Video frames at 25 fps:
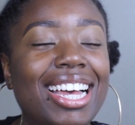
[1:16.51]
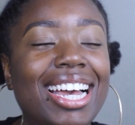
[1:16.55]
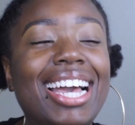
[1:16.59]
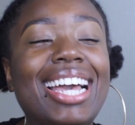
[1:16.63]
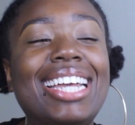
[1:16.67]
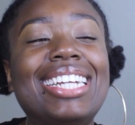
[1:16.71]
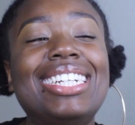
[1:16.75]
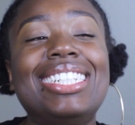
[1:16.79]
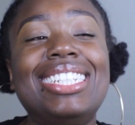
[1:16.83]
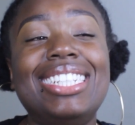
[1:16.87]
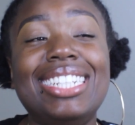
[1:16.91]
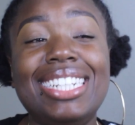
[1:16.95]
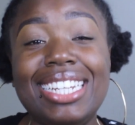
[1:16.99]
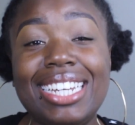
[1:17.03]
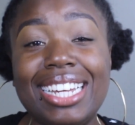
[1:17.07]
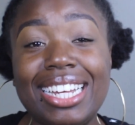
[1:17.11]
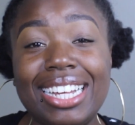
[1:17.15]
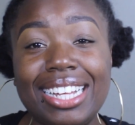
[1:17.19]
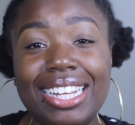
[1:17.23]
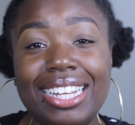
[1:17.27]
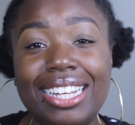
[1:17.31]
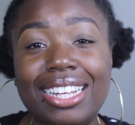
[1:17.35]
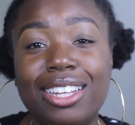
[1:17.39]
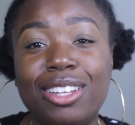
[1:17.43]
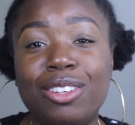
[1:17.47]

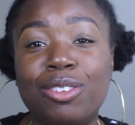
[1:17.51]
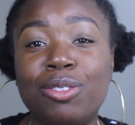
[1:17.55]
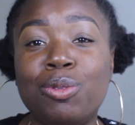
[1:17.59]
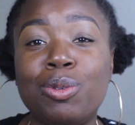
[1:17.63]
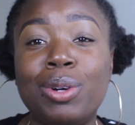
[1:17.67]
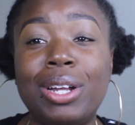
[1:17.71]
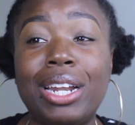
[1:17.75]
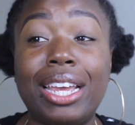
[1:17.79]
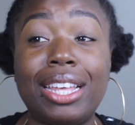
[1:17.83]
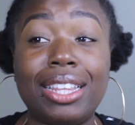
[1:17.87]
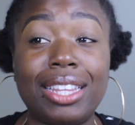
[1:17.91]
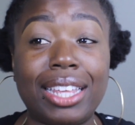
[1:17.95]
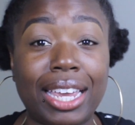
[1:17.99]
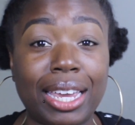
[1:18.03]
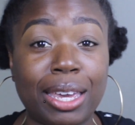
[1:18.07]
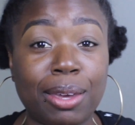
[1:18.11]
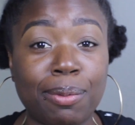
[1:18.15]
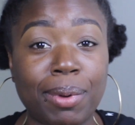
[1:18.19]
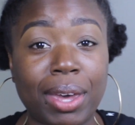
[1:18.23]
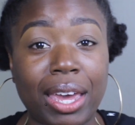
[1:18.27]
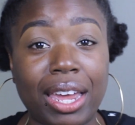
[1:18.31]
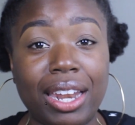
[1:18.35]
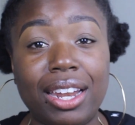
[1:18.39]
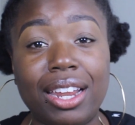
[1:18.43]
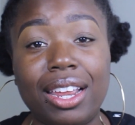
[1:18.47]
idea of what I like
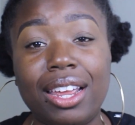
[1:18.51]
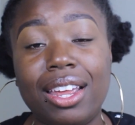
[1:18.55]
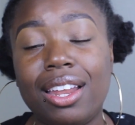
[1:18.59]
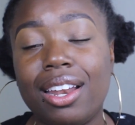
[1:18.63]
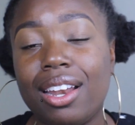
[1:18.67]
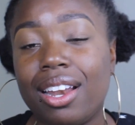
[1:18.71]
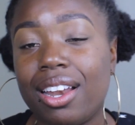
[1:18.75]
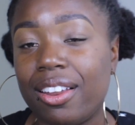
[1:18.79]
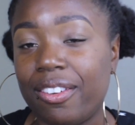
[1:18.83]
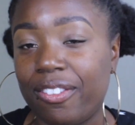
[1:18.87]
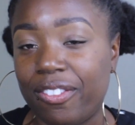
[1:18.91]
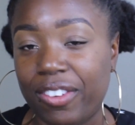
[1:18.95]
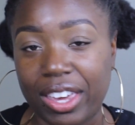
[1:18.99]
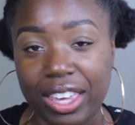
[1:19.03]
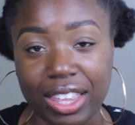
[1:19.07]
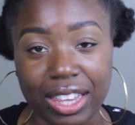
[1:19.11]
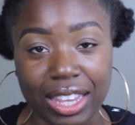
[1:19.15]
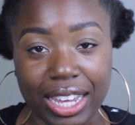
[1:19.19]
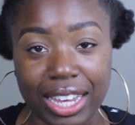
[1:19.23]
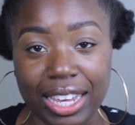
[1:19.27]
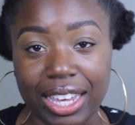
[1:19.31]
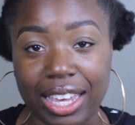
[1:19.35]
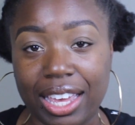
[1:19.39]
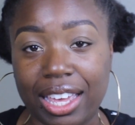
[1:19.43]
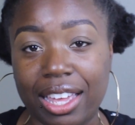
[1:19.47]
about it and if I
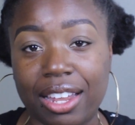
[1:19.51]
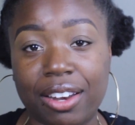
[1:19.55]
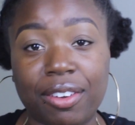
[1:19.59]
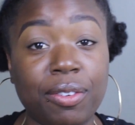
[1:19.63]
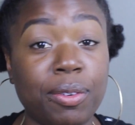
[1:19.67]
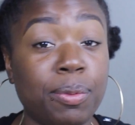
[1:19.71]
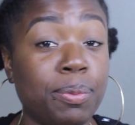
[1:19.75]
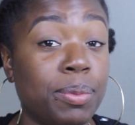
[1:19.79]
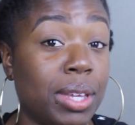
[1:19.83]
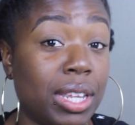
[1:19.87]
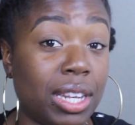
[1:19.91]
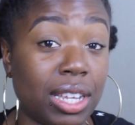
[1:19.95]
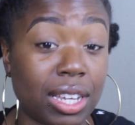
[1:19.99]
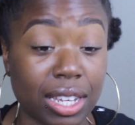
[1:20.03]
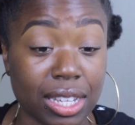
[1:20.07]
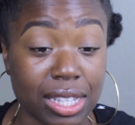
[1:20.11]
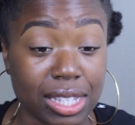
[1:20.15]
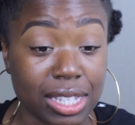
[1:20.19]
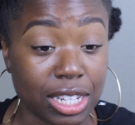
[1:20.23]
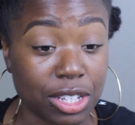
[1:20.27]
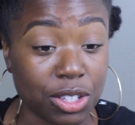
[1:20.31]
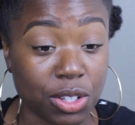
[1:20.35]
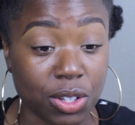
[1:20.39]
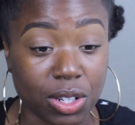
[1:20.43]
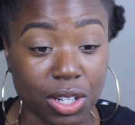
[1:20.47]
like it, if I'm gonna
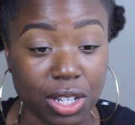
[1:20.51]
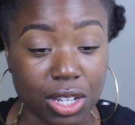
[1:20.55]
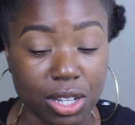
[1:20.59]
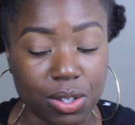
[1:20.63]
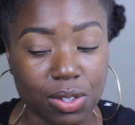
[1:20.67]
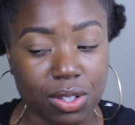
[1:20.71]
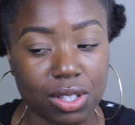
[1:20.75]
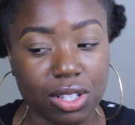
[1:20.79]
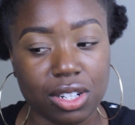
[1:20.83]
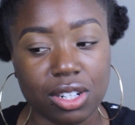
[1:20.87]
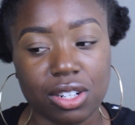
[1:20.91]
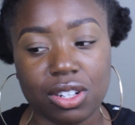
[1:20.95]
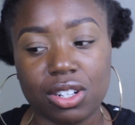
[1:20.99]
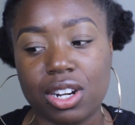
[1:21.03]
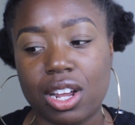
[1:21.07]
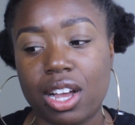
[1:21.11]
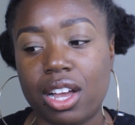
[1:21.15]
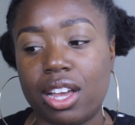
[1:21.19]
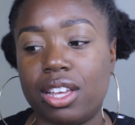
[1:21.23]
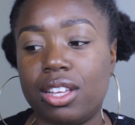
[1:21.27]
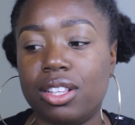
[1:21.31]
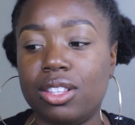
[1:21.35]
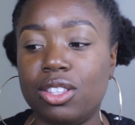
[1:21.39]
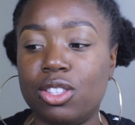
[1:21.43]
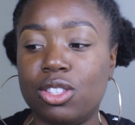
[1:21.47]
continue to use it or
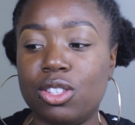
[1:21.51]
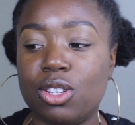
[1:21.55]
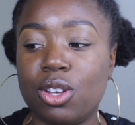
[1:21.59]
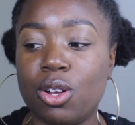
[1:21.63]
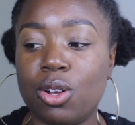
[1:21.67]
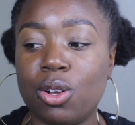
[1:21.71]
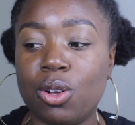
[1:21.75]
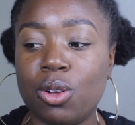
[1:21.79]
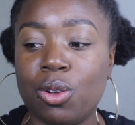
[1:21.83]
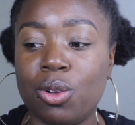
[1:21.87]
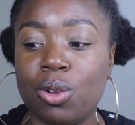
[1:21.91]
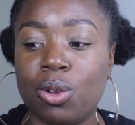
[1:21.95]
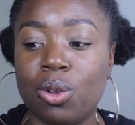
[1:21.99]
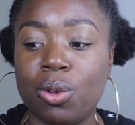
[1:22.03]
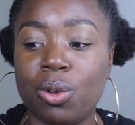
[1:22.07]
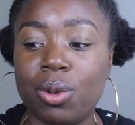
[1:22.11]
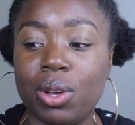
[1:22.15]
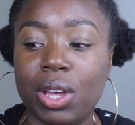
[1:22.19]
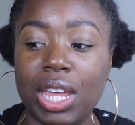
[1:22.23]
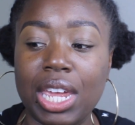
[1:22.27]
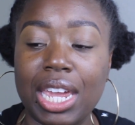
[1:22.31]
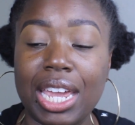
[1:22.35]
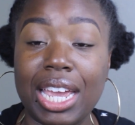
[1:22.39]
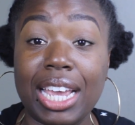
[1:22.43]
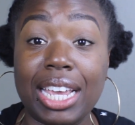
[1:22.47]
not. So
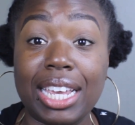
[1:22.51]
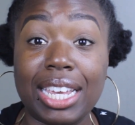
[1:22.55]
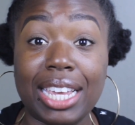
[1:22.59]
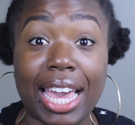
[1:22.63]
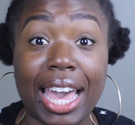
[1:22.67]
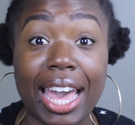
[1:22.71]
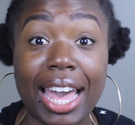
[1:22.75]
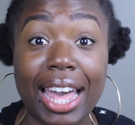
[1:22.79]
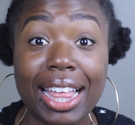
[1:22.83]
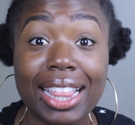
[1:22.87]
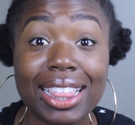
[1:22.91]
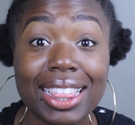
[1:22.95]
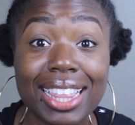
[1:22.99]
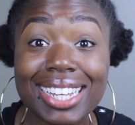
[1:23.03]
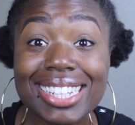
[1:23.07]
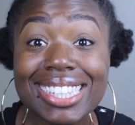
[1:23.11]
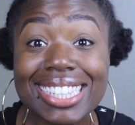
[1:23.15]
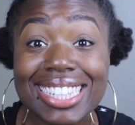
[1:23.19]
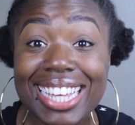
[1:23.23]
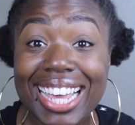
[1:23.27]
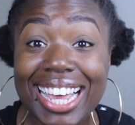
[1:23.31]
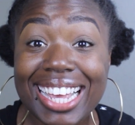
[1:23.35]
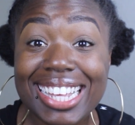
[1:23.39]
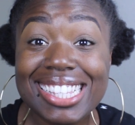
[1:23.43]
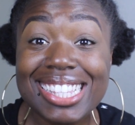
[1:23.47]
yeah,
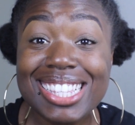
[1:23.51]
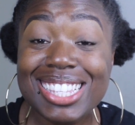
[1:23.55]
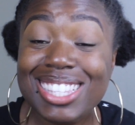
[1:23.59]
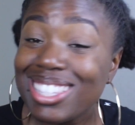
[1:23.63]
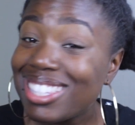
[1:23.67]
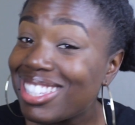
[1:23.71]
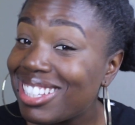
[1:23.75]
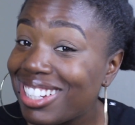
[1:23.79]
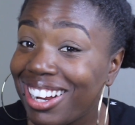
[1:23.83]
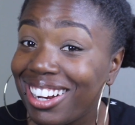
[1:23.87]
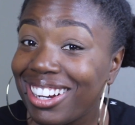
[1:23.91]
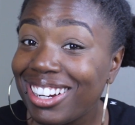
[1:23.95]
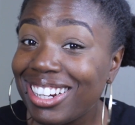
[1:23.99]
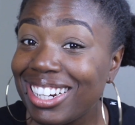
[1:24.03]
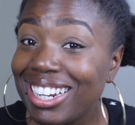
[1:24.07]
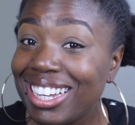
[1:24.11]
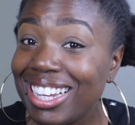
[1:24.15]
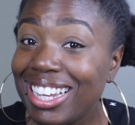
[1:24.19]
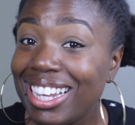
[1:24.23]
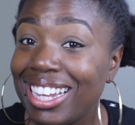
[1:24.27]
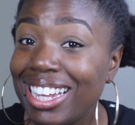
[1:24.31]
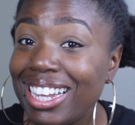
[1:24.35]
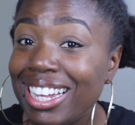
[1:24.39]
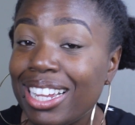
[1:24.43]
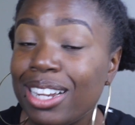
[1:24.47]
let's get
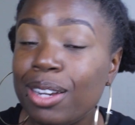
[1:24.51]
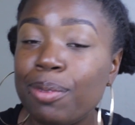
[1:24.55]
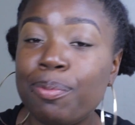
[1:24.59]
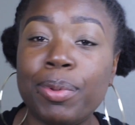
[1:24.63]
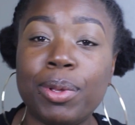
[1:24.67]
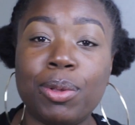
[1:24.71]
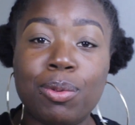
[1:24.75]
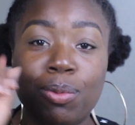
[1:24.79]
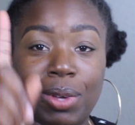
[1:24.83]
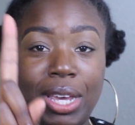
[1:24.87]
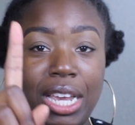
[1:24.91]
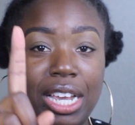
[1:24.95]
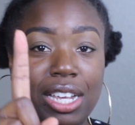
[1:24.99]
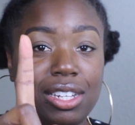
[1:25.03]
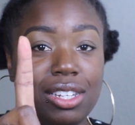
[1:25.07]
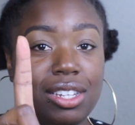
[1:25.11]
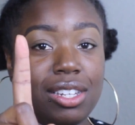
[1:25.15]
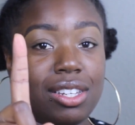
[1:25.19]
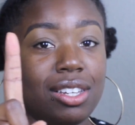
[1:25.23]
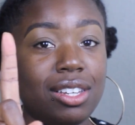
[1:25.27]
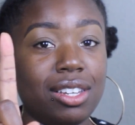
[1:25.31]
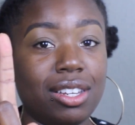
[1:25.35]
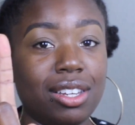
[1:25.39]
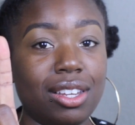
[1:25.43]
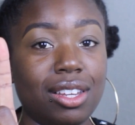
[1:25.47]
started. But
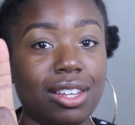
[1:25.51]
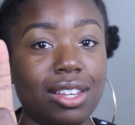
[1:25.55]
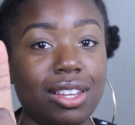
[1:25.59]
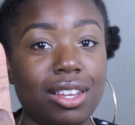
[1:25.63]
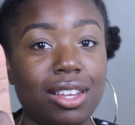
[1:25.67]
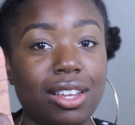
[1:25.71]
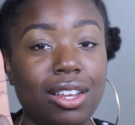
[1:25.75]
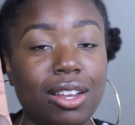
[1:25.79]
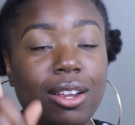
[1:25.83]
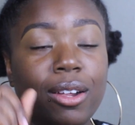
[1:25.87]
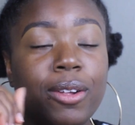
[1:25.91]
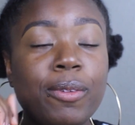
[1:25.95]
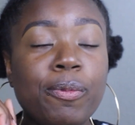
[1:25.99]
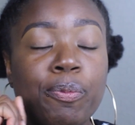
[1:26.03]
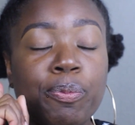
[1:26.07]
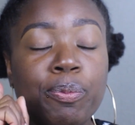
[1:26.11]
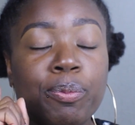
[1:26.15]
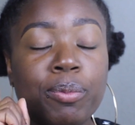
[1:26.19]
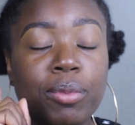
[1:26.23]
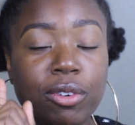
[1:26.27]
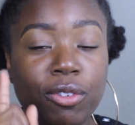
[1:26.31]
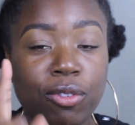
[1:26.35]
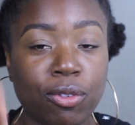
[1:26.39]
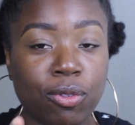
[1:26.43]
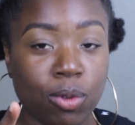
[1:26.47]
wait,
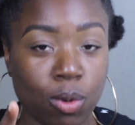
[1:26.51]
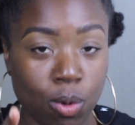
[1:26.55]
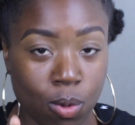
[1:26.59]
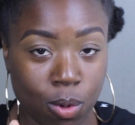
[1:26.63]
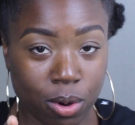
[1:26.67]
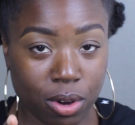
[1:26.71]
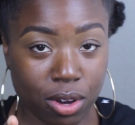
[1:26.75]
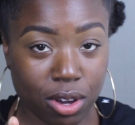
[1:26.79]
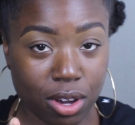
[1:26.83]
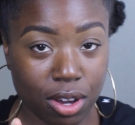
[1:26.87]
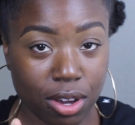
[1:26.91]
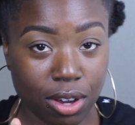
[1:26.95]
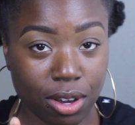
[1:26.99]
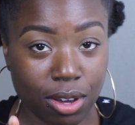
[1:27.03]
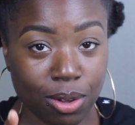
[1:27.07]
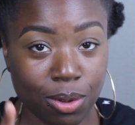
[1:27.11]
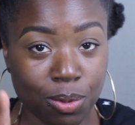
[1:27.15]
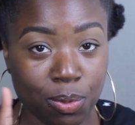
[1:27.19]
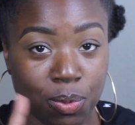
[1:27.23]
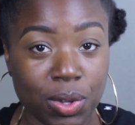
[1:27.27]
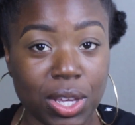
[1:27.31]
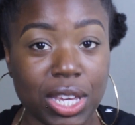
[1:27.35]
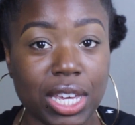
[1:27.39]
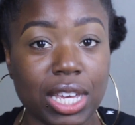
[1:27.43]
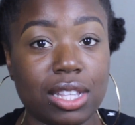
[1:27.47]
before
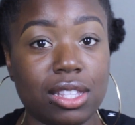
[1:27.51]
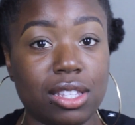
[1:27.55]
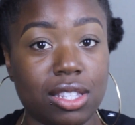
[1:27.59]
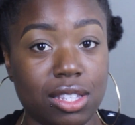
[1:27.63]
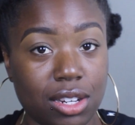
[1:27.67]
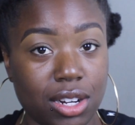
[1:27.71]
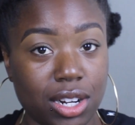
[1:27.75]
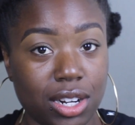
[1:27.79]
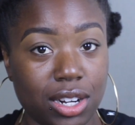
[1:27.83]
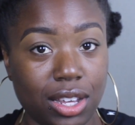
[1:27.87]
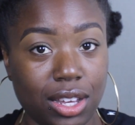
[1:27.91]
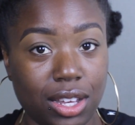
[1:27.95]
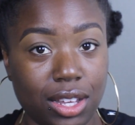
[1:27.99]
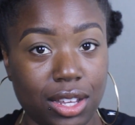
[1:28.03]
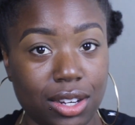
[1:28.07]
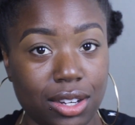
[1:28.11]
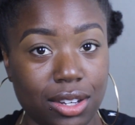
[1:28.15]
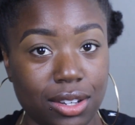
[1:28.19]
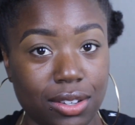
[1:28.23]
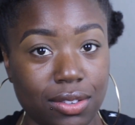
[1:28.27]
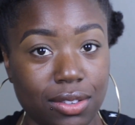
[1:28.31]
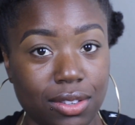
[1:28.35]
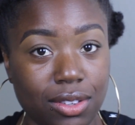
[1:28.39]
we get started,